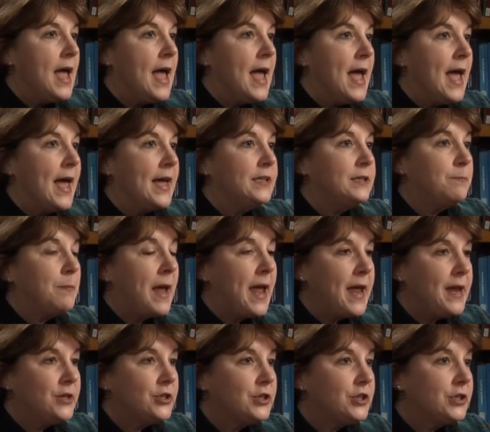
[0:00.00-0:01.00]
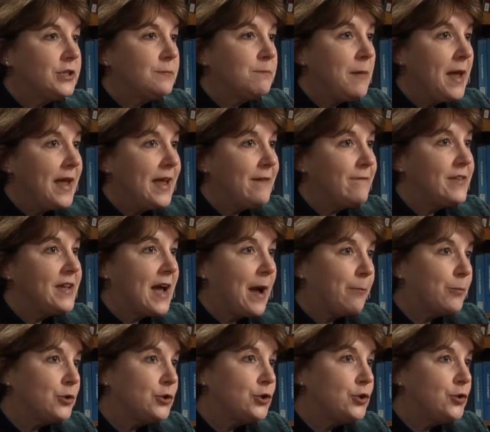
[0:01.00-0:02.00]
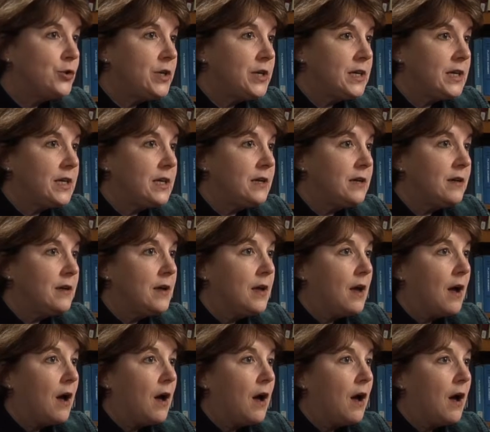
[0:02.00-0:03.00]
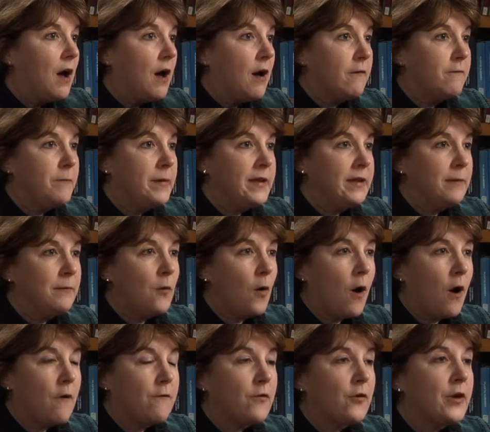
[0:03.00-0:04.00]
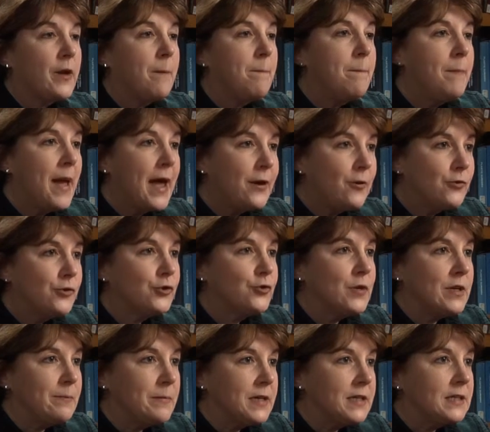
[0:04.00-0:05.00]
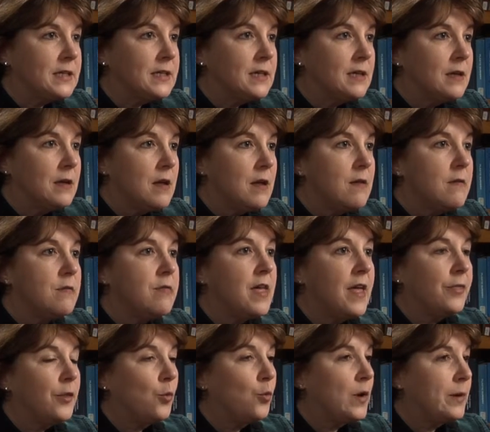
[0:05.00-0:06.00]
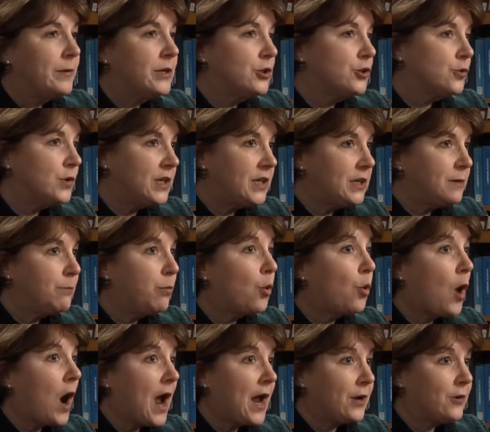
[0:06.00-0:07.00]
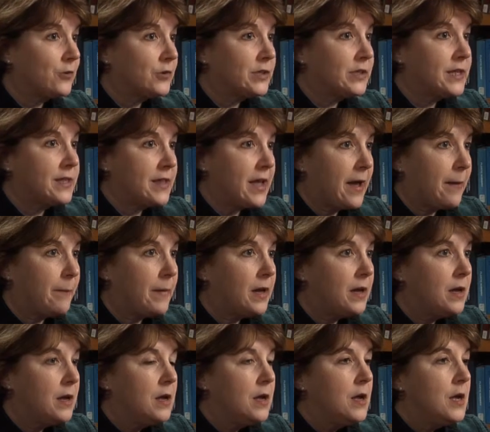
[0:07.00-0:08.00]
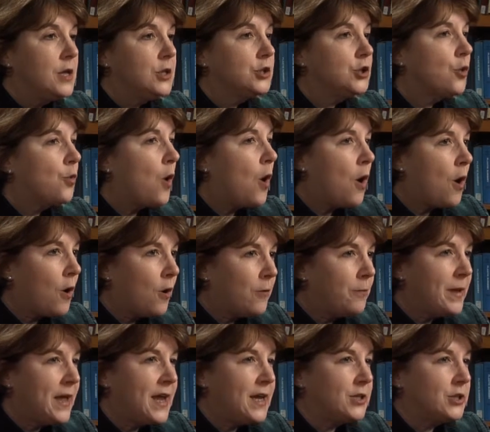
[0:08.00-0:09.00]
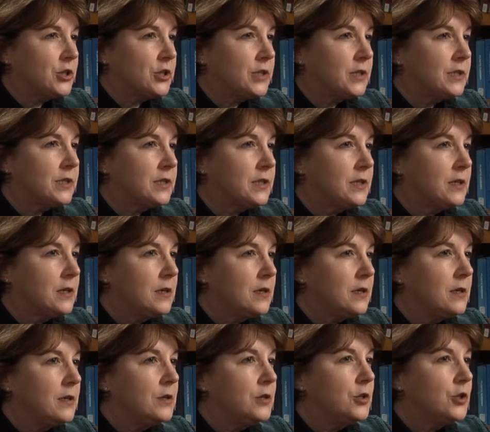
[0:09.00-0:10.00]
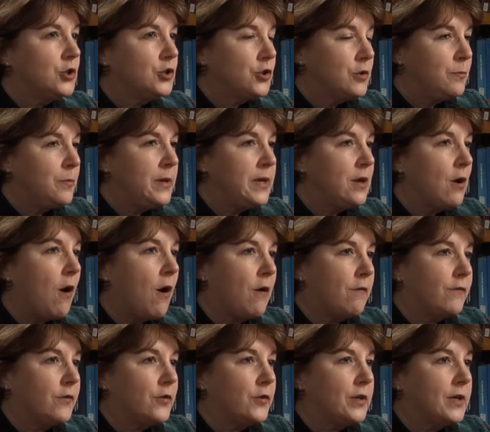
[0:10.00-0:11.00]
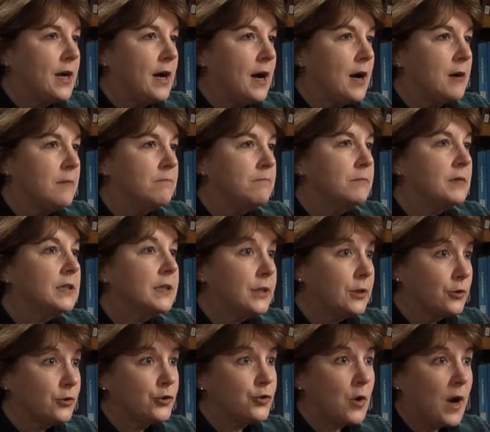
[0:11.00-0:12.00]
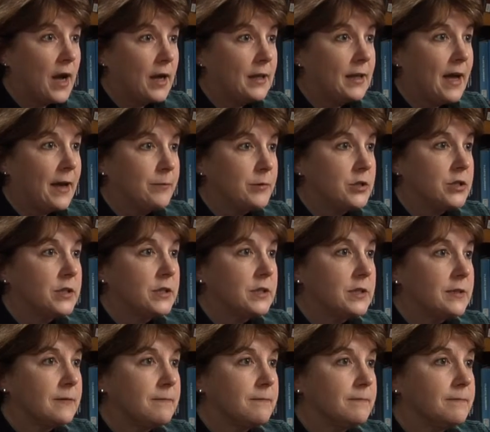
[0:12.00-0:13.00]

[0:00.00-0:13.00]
And patients may have the opportunity of being offered a better treatment than the women treated prior to them. So all patients should be offered um, clinical trial options.